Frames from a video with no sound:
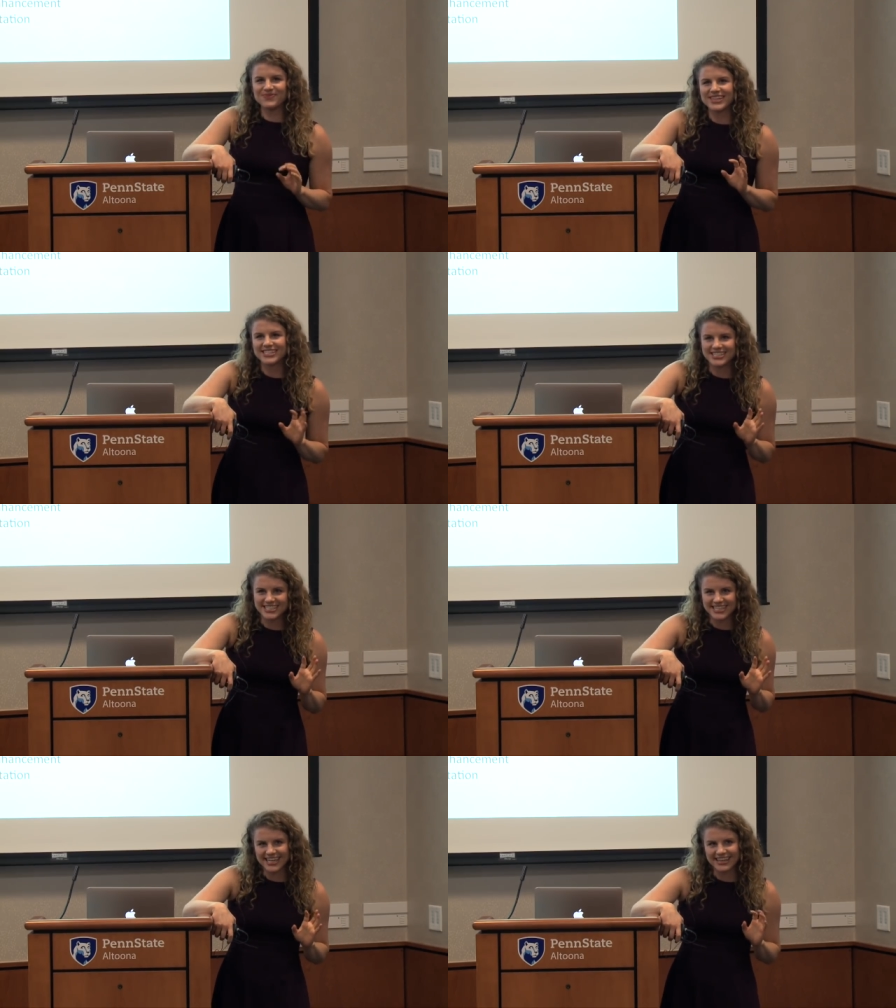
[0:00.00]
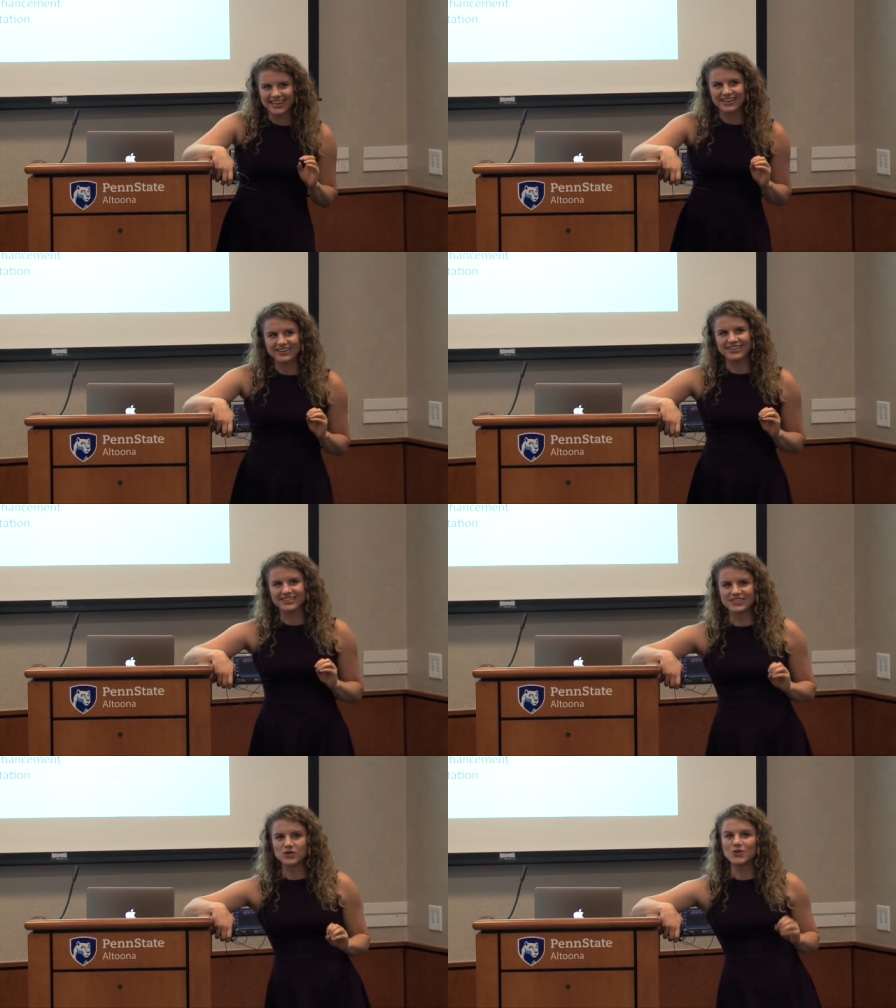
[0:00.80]
let's just say they're
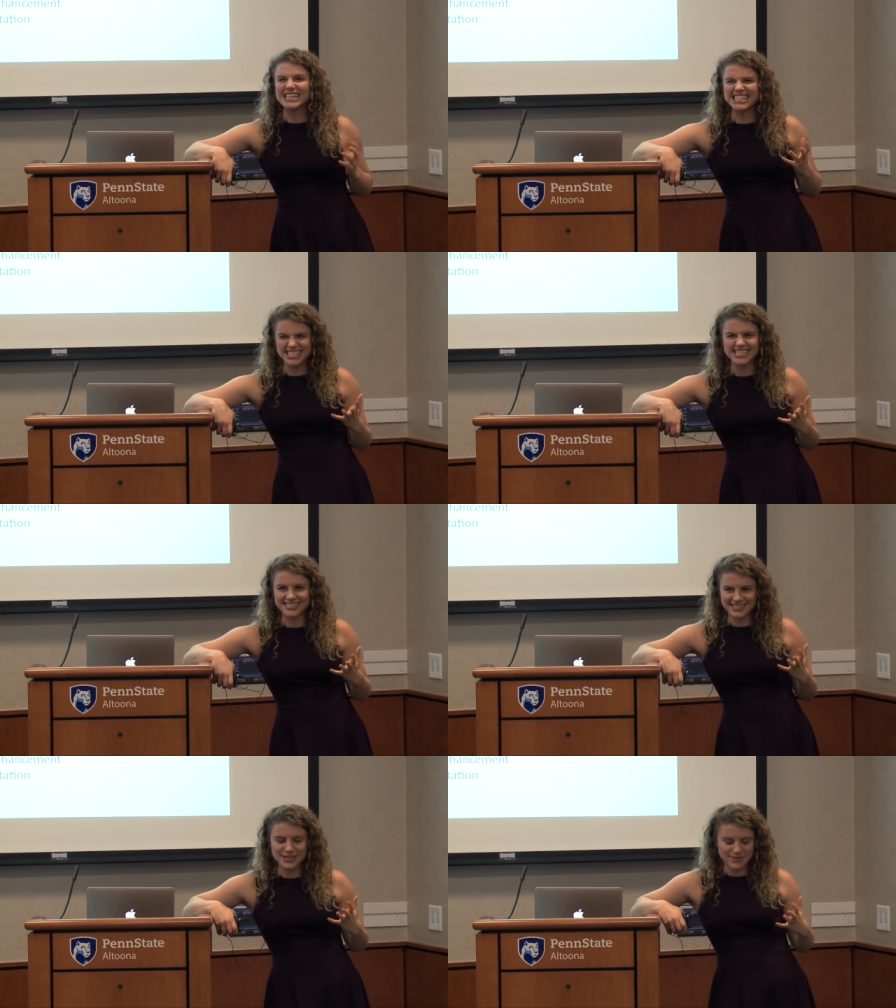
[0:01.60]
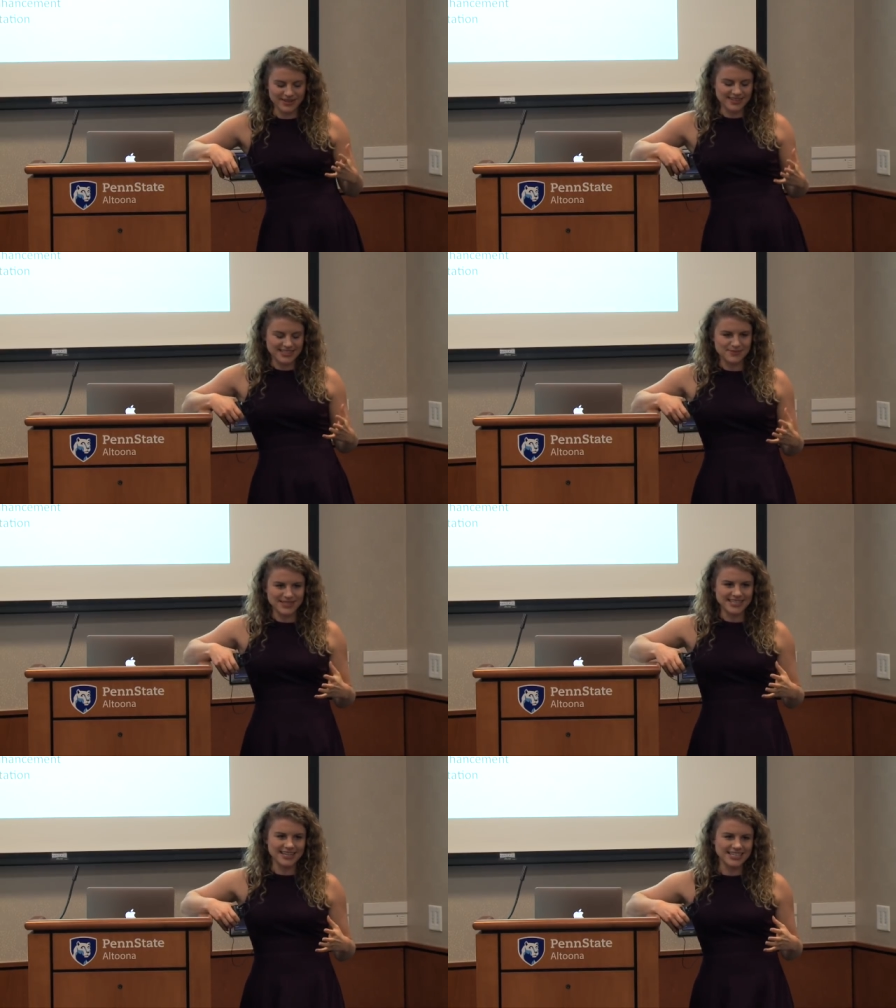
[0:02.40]
religious about this
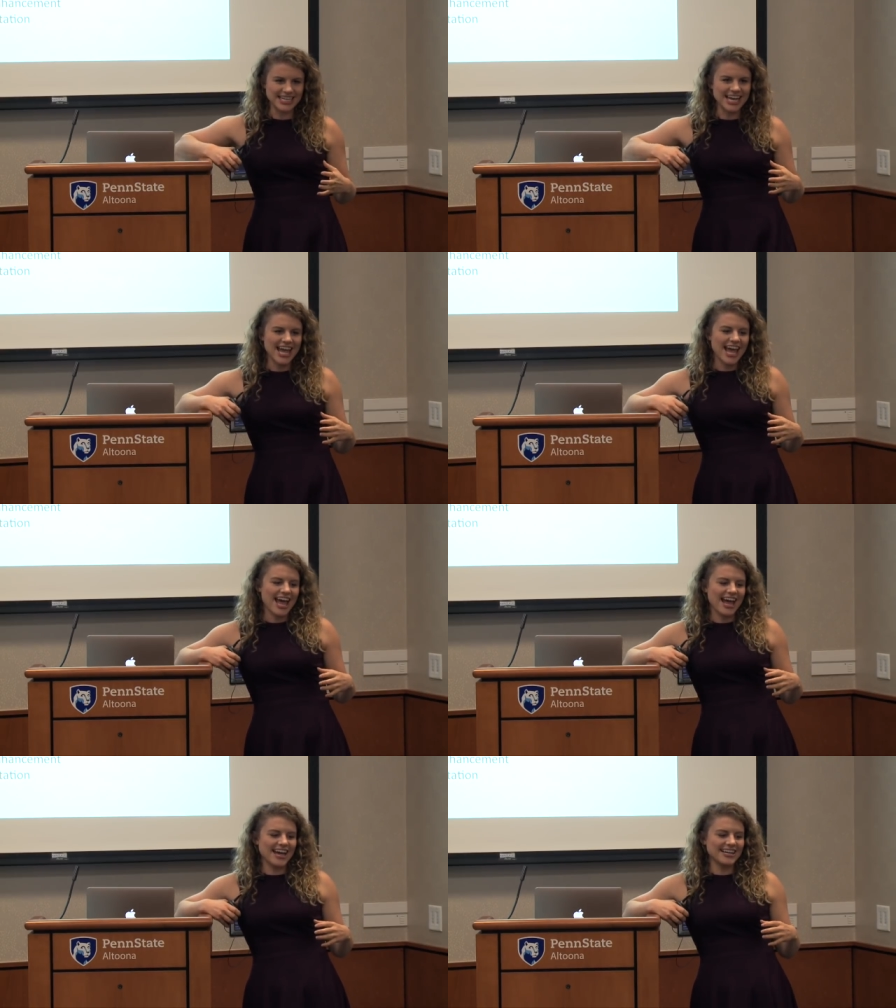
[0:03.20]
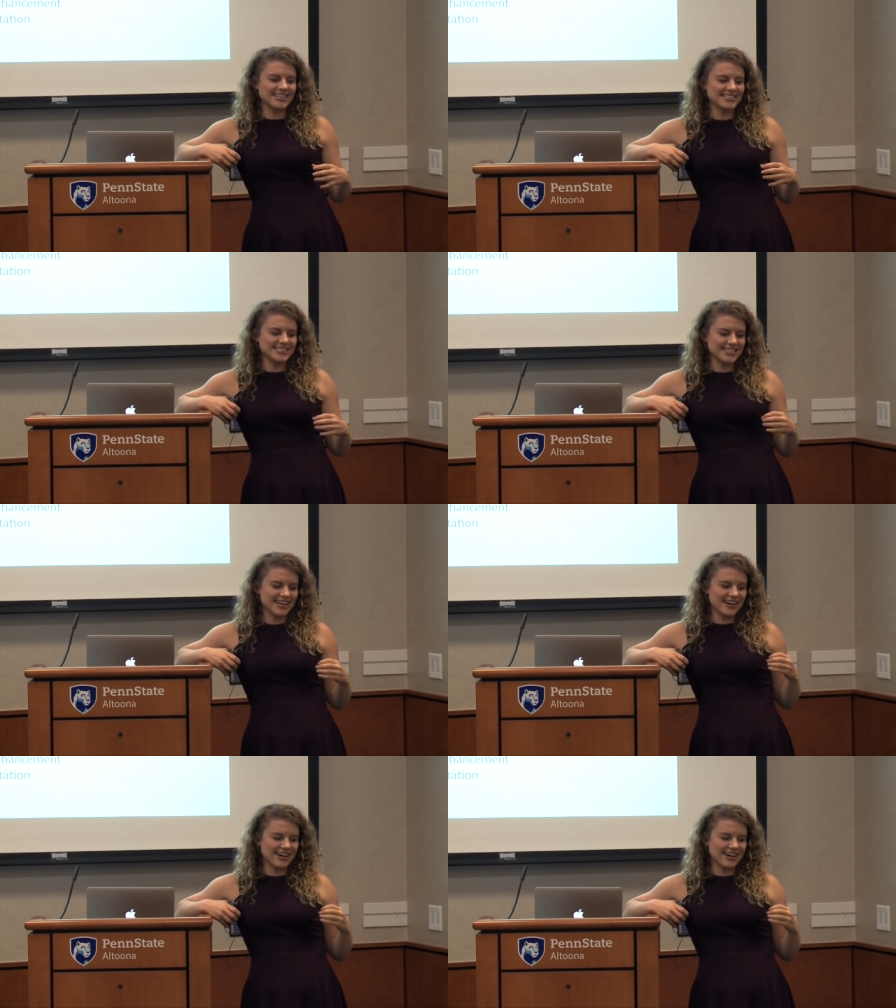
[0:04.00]
mentality, and